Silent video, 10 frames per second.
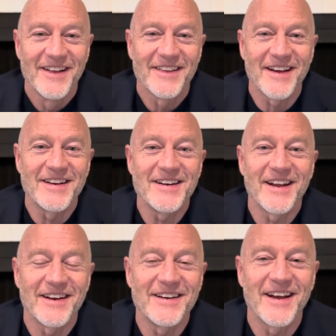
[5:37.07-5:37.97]
They didn't
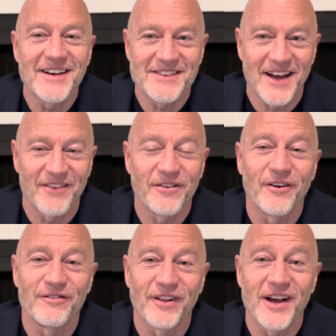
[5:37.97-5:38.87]
index that
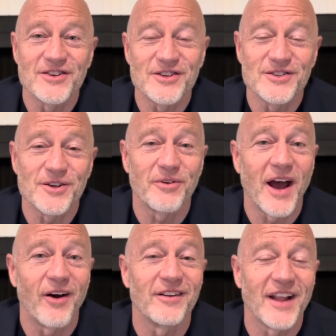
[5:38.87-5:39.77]
for inflation. So
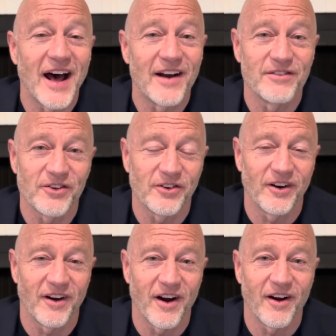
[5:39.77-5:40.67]
now a lot of us
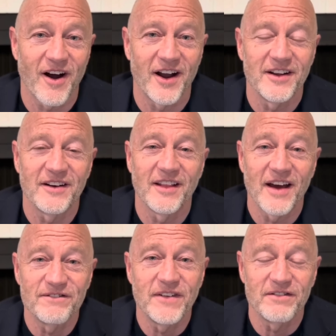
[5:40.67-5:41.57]
are, are caught into
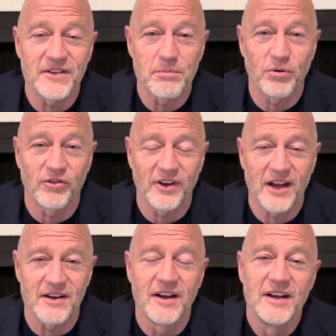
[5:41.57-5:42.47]
that
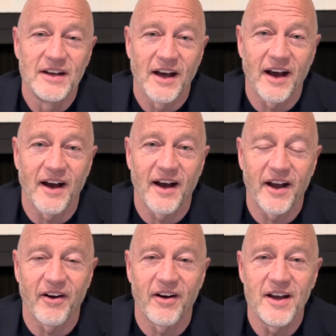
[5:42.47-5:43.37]
50% uh,
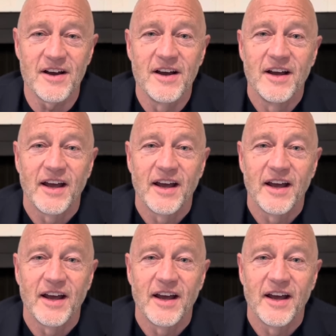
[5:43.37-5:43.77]
area.